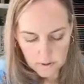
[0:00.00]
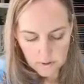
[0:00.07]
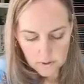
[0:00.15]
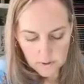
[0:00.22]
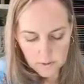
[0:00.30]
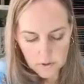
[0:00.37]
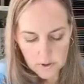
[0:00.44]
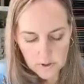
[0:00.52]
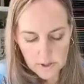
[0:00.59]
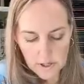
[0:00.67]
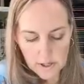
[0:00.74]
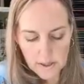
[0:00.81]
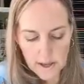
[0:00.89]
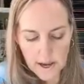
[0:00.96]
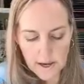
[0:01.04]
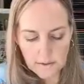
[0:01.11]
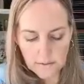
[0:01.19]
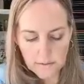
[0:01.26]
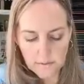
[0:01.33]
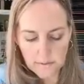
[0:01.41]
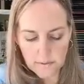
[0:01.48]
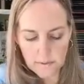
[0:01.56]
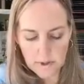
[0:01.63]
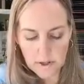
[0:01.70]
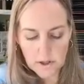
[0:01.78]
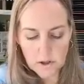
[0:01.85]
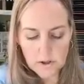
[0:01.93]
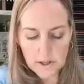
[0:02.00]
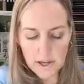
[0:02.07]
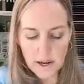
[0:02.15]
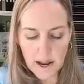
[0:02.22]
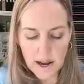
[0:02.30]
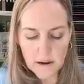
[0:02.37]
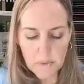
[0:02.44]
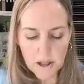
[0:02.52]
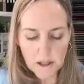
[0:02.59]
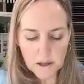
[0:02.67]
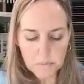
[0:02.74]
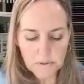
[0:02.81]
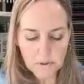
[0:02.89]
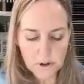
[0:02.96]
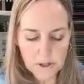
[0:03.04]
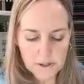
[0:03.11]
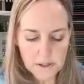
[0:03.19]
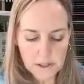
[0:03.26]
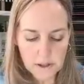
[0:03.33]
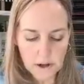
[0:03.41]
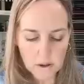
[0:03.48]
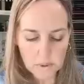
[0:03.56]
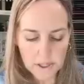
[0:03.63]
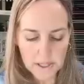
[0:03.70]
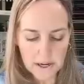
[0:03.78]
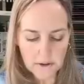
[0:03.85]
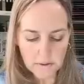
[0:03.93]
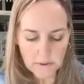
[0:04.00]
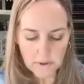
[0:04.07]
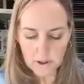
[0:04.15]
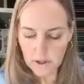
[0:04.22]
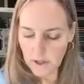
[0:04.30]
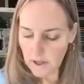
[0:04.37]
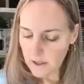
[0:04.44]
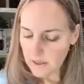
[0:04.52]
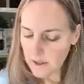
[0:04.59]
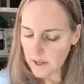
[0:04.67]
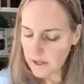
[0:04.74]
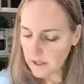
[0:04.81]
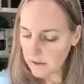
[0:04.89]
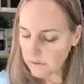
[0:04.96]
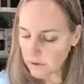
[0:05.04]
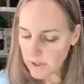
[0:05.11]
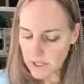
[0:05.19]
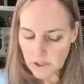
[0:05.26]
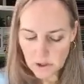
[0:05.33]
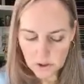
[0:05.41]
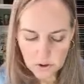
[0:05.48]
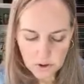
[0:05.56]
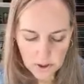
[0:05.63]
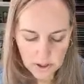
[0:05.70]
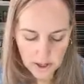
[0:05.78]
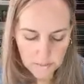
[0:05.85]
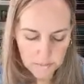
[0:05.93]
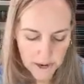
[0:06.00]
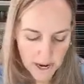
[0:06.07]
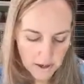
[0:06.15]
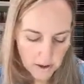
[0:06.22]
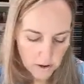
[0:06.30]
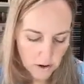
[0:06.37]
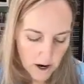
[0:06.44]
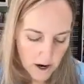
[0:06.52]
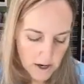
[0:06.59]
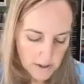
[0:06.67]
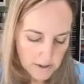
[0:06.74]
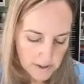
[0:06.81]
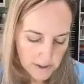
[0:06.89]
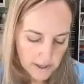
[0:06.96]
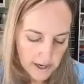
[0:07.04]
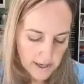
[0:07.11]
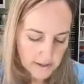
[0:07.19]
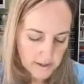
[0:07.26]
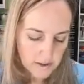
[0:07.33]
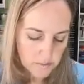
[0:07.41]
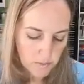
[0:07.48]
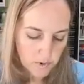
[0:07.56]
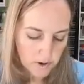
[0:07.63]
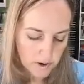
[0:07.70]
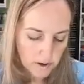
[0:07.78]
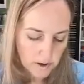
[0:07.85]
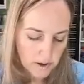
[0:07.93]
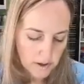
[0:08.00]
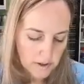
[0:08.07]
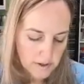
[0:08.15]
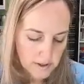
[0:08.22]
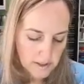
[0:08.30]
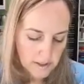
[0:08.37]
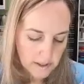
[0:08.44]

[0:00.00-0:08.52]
So just like that. Just kind of eyeball it before you stick it all the way down. Then if you need to, you can come back across and add some more seal